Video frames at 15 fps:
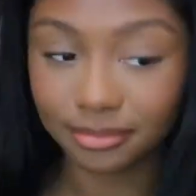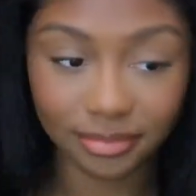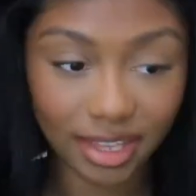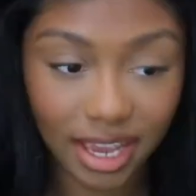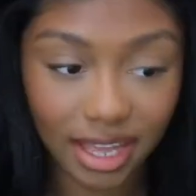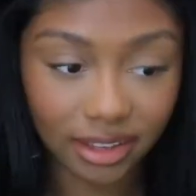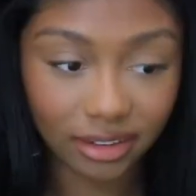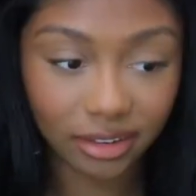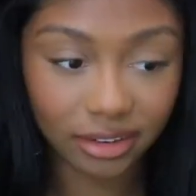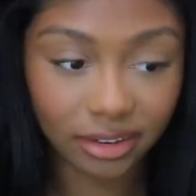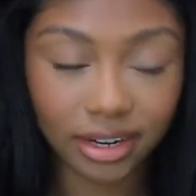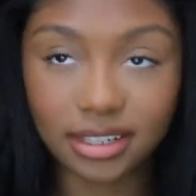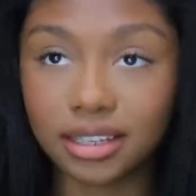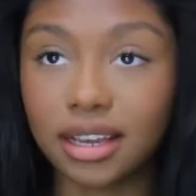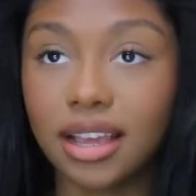Yeah, they look
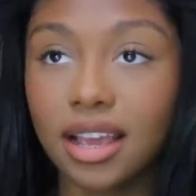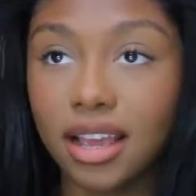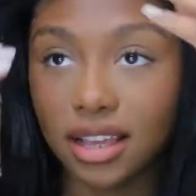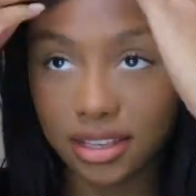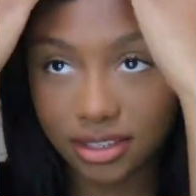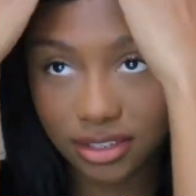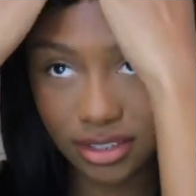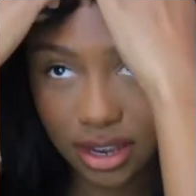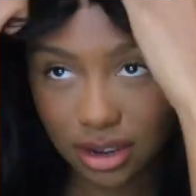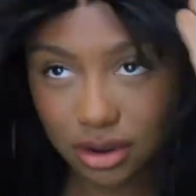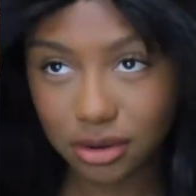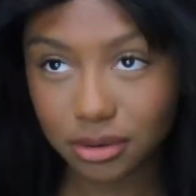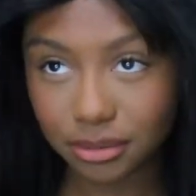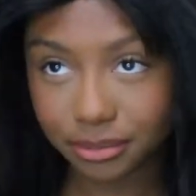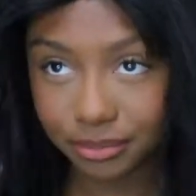crazy.
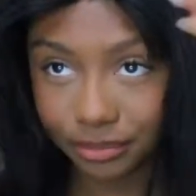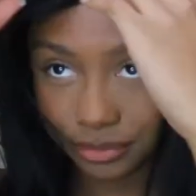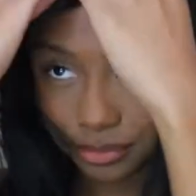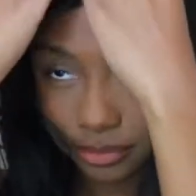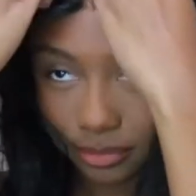So,